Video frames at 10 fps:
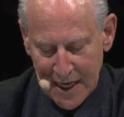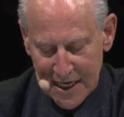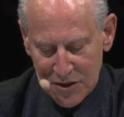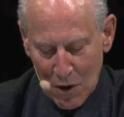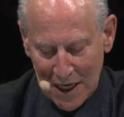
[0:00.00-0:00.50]

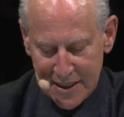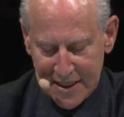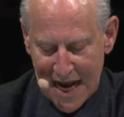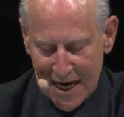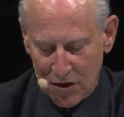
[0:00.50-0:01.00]
as well as
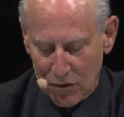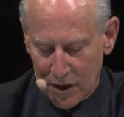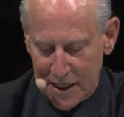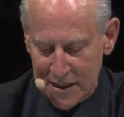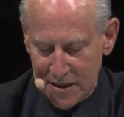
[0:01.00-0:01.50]

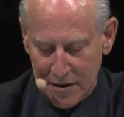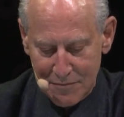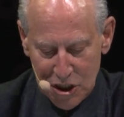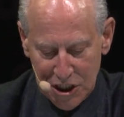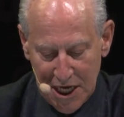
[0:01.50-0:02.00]
categories the
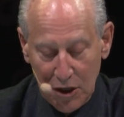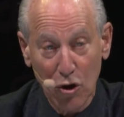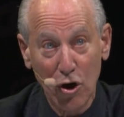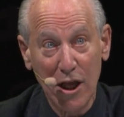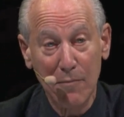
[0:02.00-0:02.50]
machine
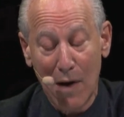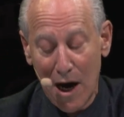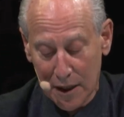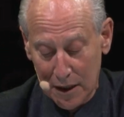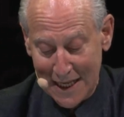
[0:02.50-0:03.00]
learning
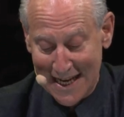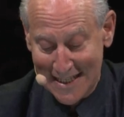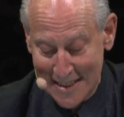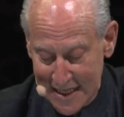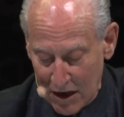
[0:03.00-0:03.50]
model
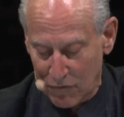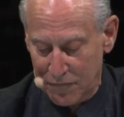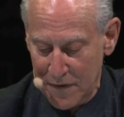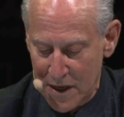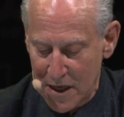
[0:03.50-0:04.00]
itself